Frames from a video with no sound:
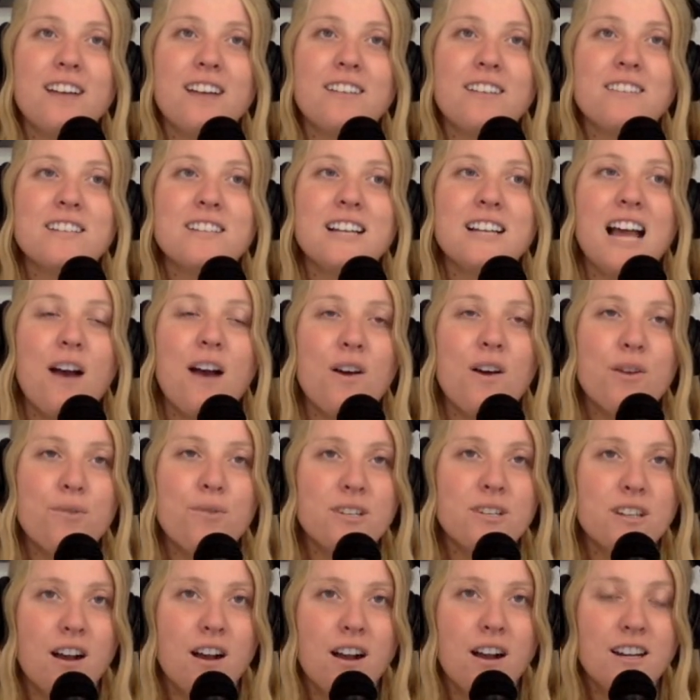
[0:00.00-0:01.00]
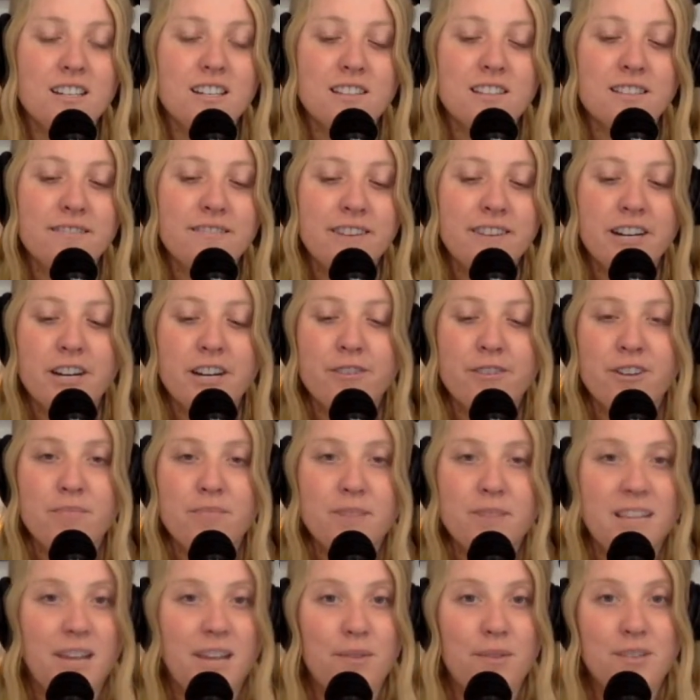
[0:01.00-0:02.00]
and how I would talk to the fairy realm
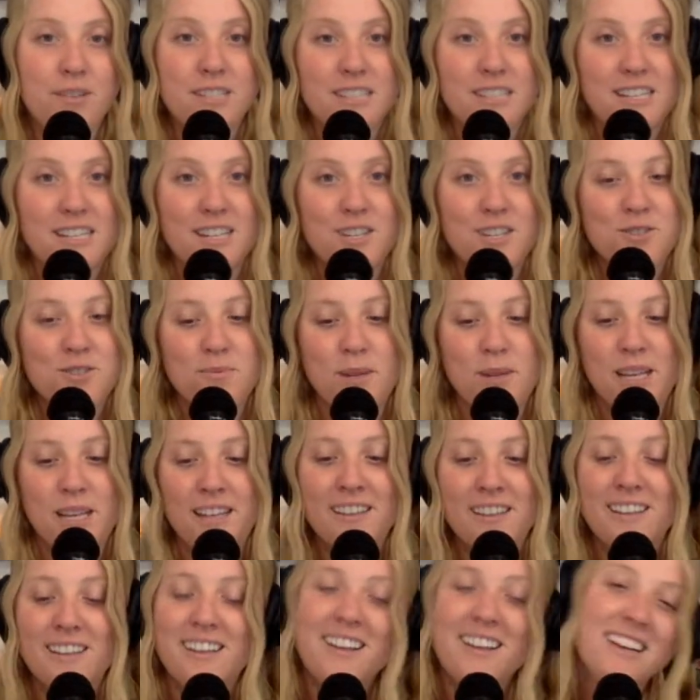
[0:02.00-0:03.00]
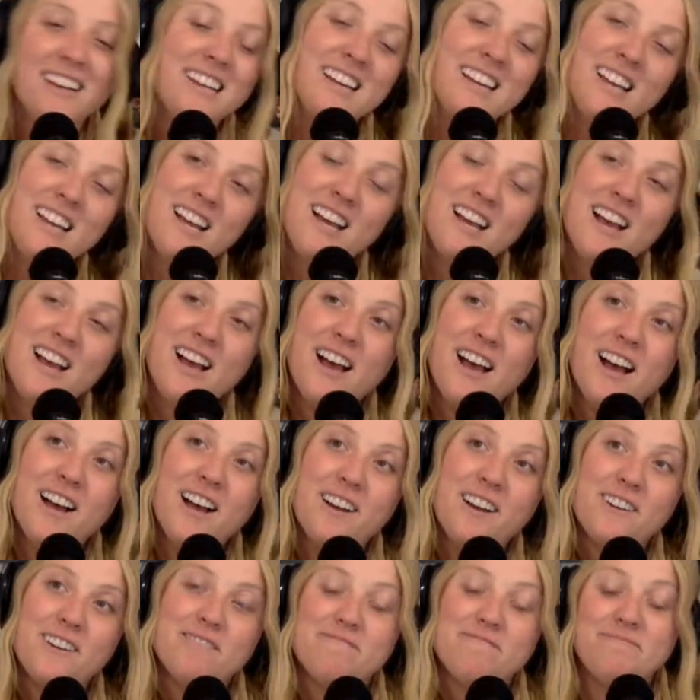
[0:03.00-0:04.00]
and they would teach me.
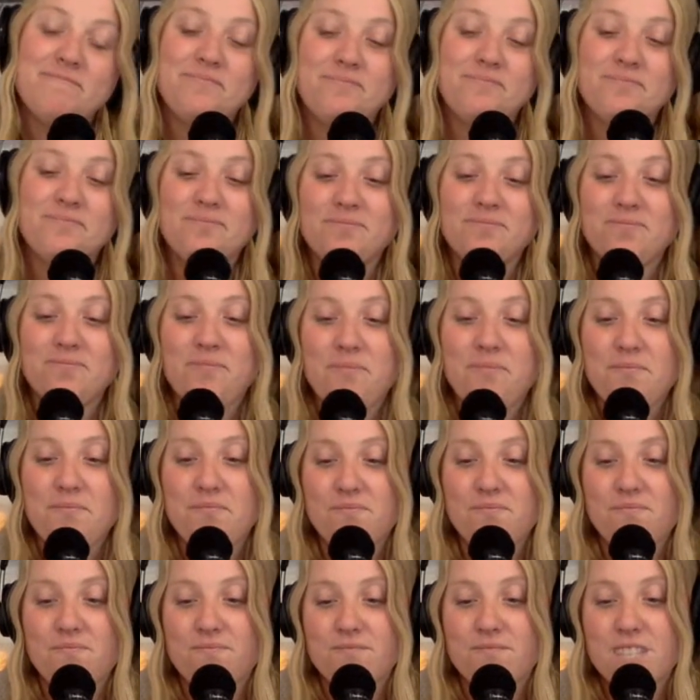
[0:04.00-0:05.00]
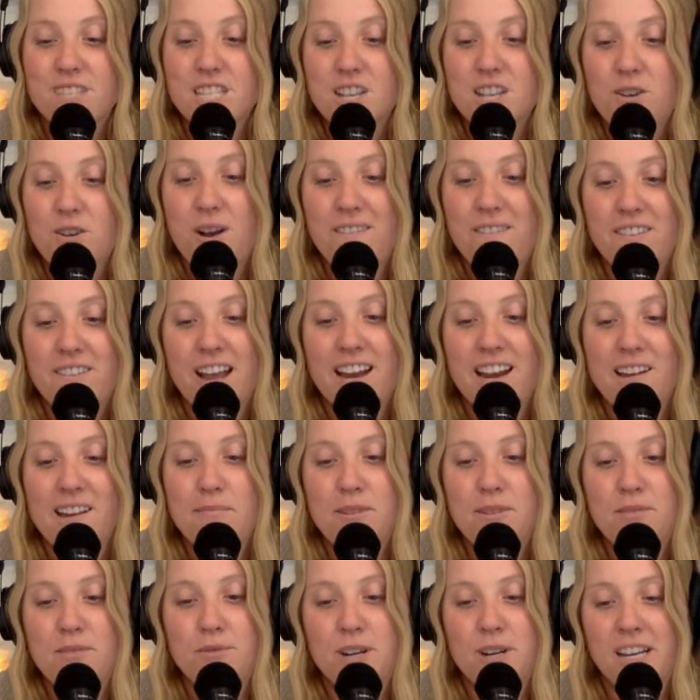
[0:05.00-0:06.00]
Um, so I've kind of
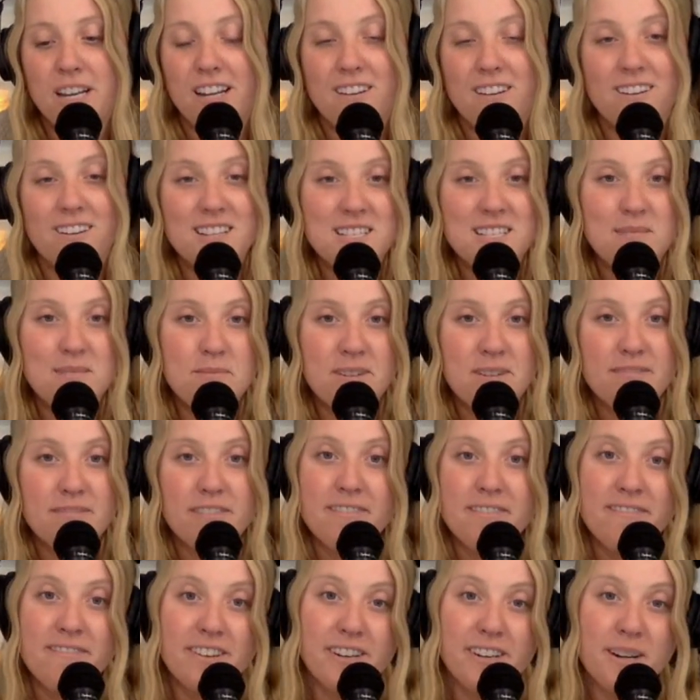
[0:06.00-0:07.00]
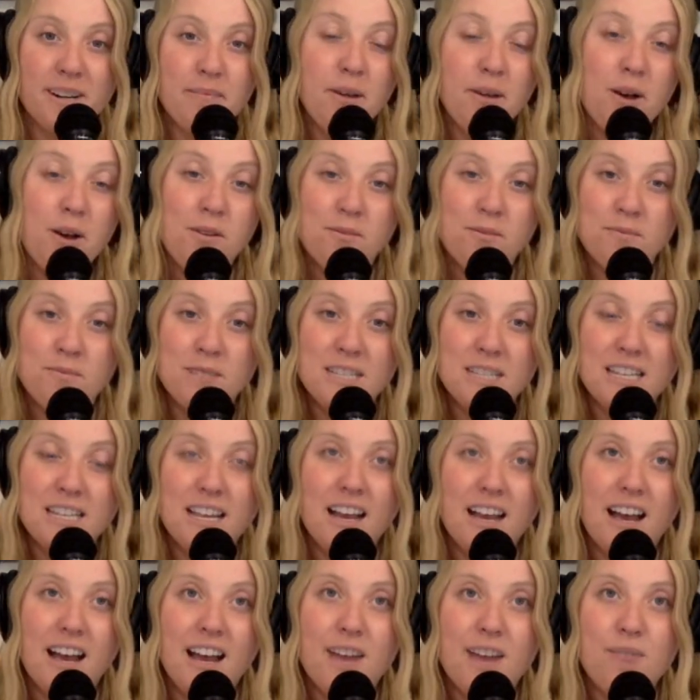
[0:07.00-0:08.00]
been working on some different fairy poems that
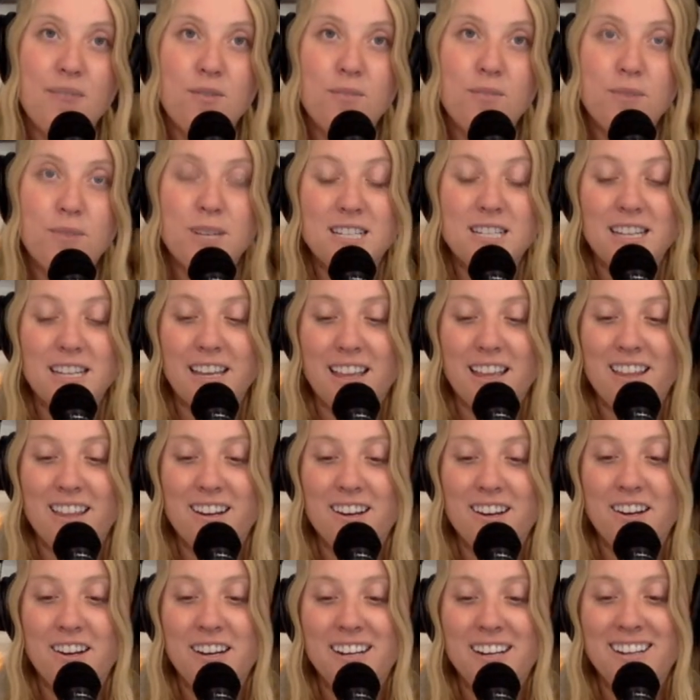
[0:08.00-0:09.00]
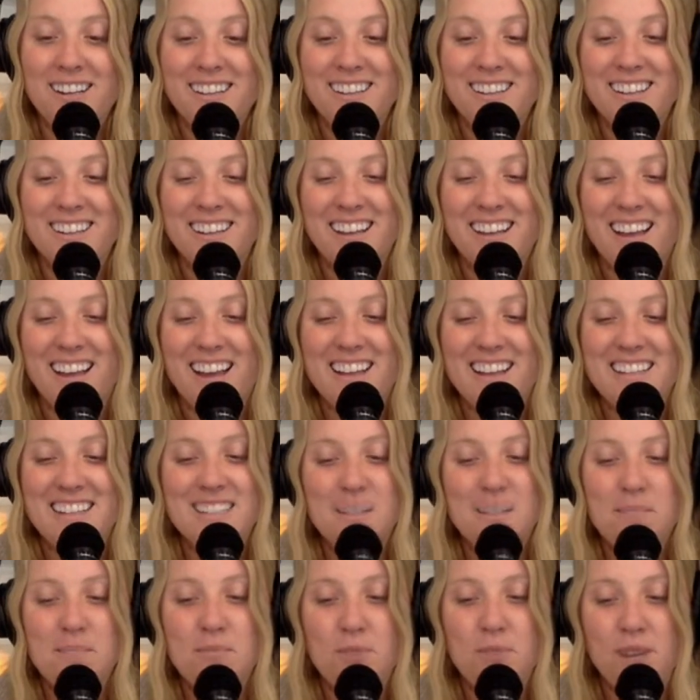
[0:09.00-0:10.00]
I will put together at
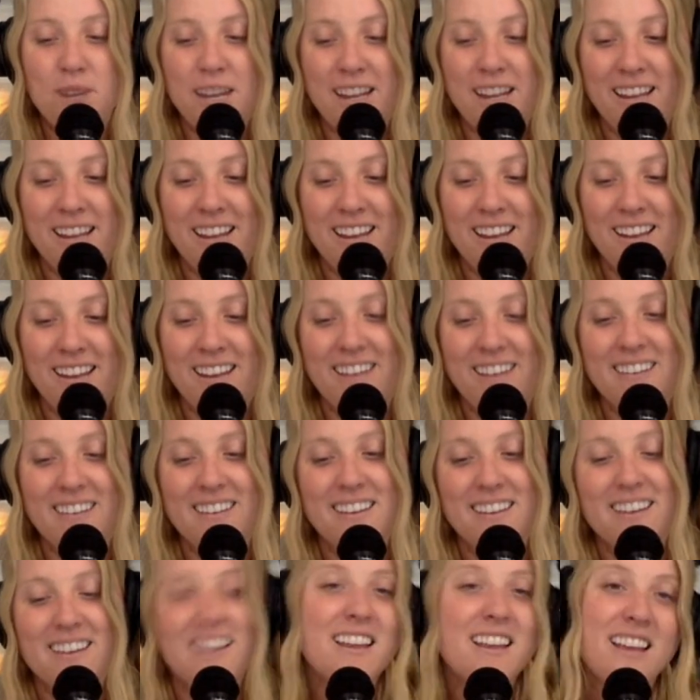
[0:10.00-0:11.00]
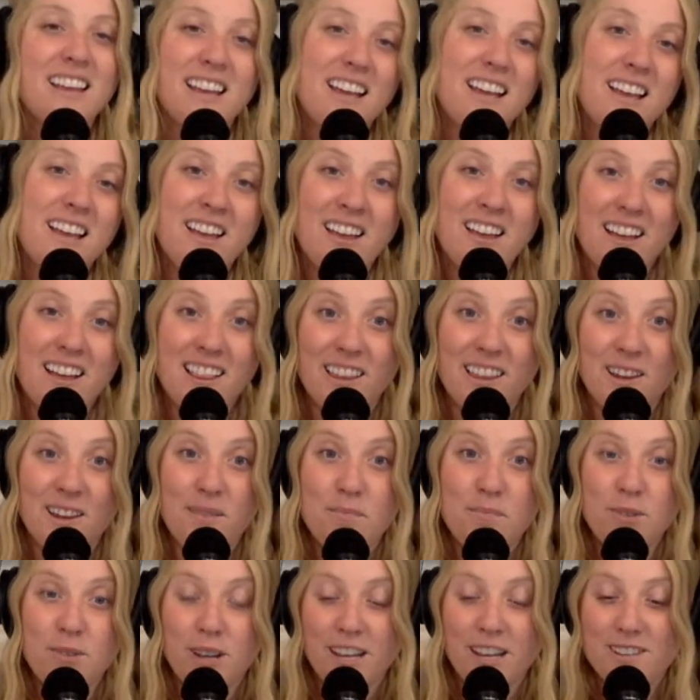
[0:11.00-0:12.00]
some point in a little
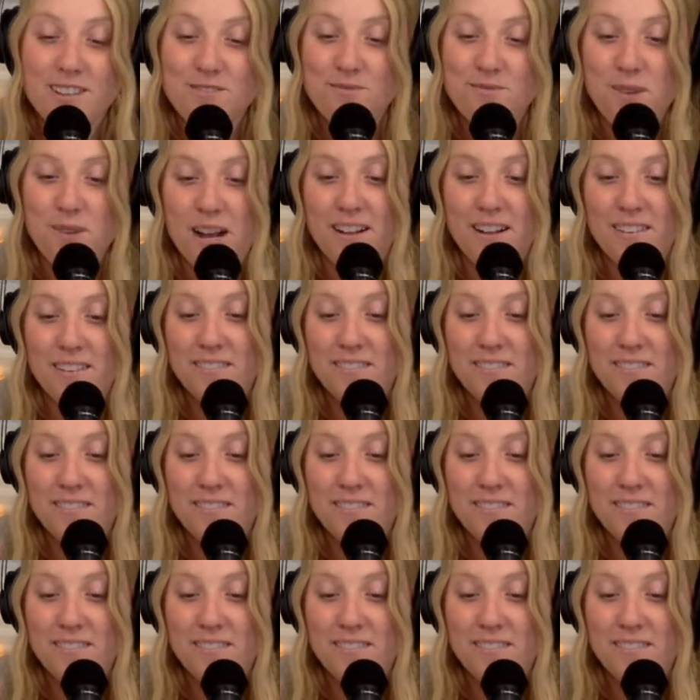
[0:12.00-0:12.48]
book as well